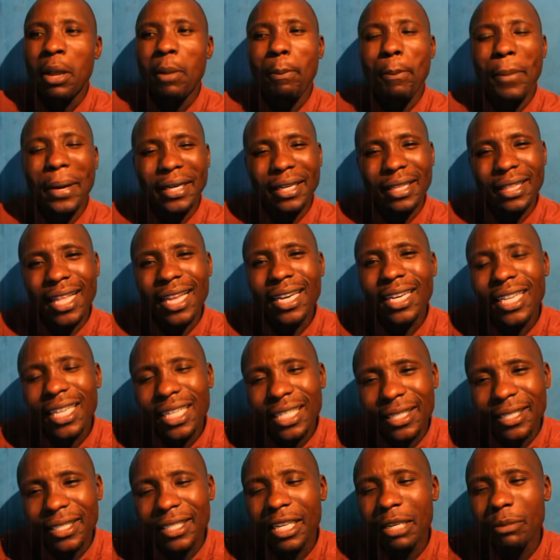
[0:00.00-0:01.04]
But then
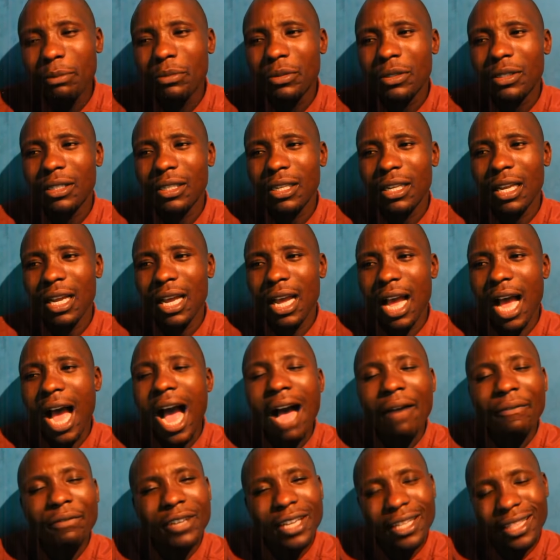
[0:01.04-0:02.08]
it seems
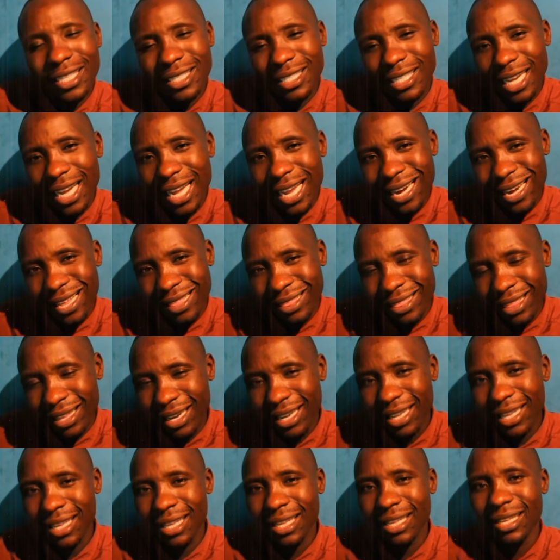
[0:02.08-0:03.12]
after the Sagana
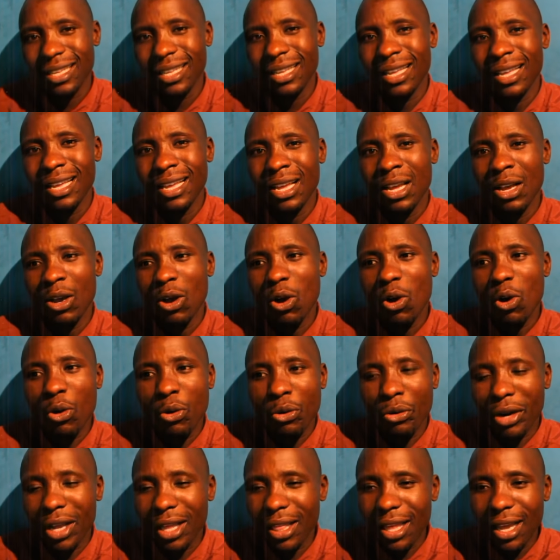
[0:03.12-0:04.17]
3, or
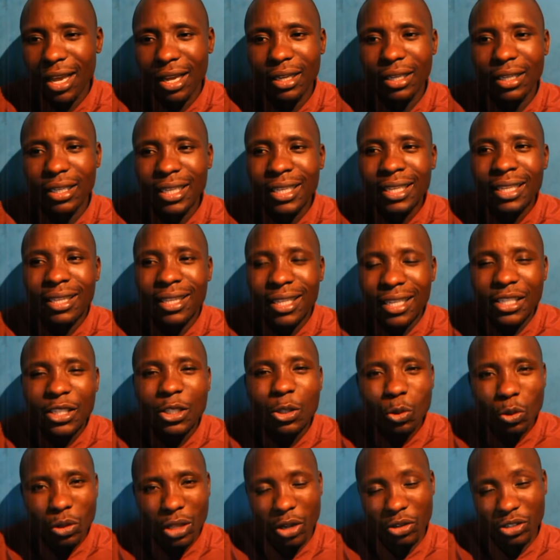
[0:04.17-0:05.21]
rather in this
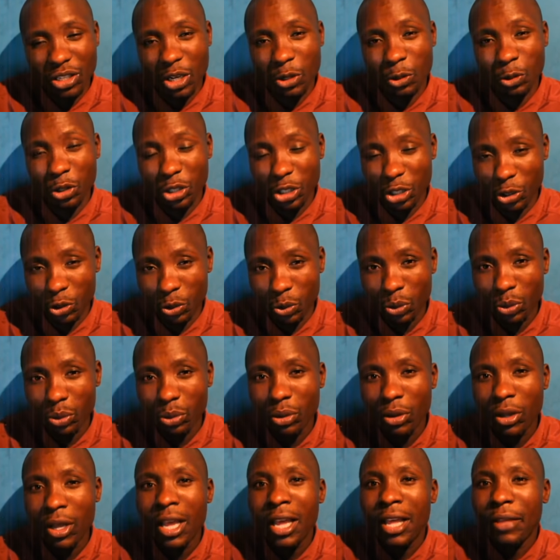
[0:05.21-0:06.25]
2022,
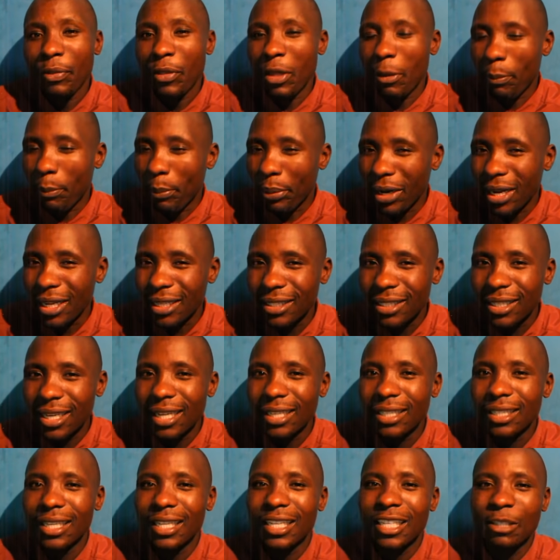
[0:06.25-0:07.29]
the
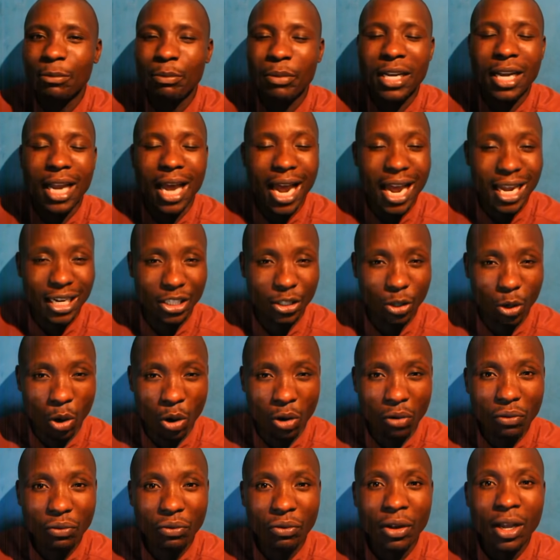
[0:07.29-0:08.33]
president has been hands
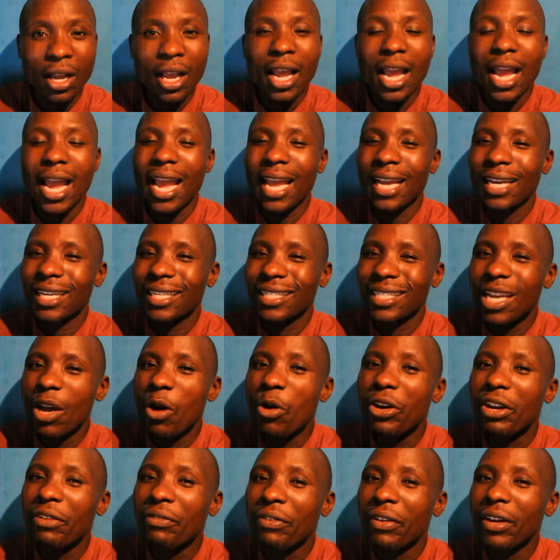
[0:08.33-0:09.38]
off and is now
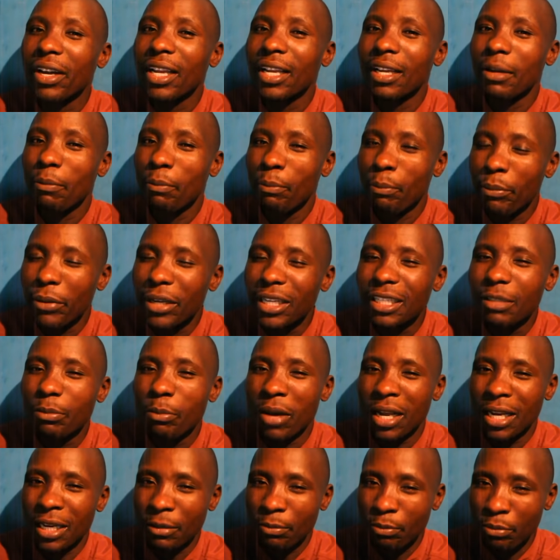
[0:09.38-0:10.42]
revealing bit
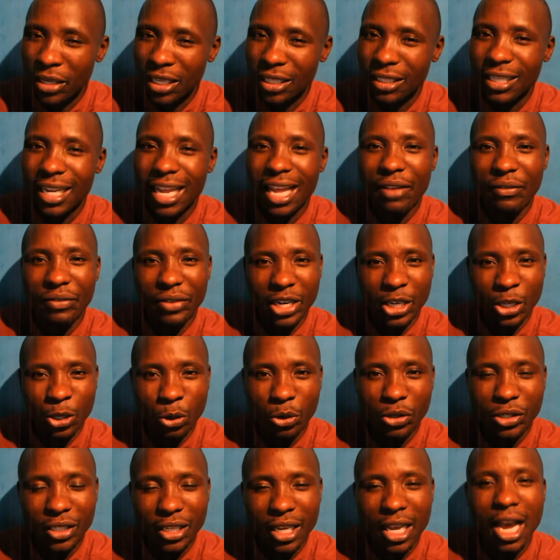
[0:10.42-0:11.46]
by bit every
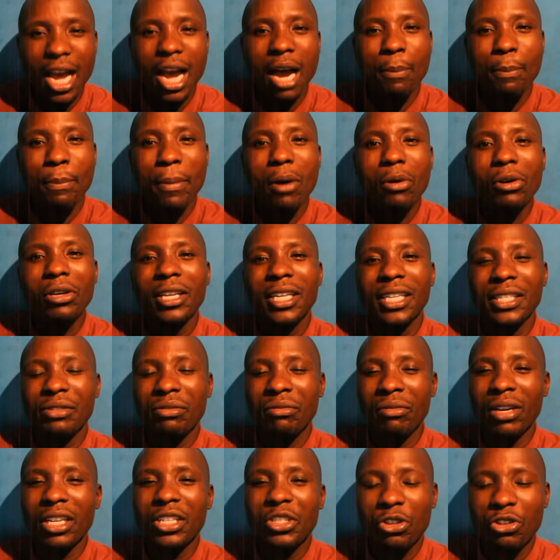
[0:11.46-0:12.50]
dossier about his
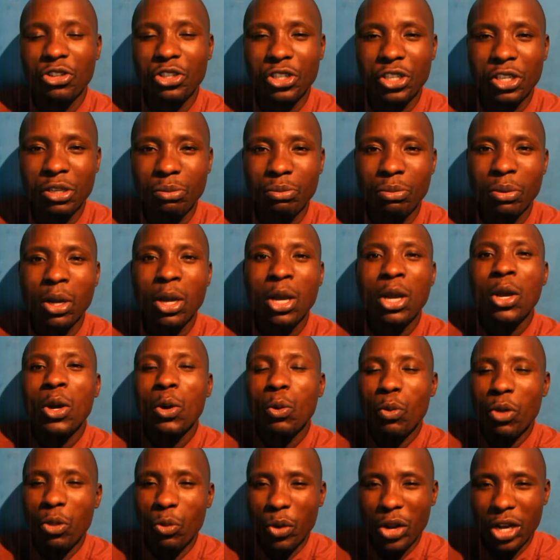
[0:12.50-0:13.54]
relationship
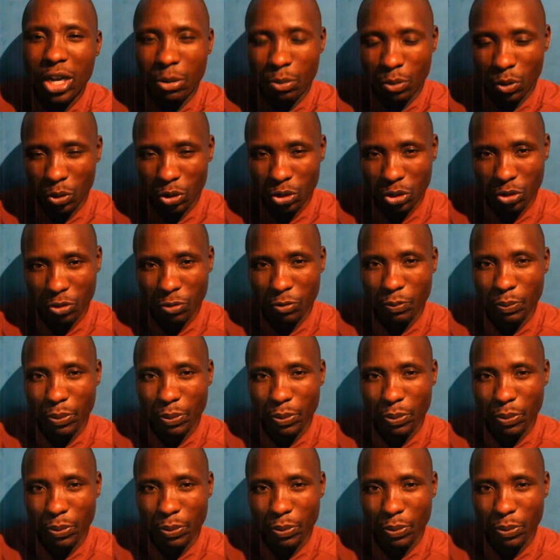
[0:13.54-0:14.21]
with William Ruto.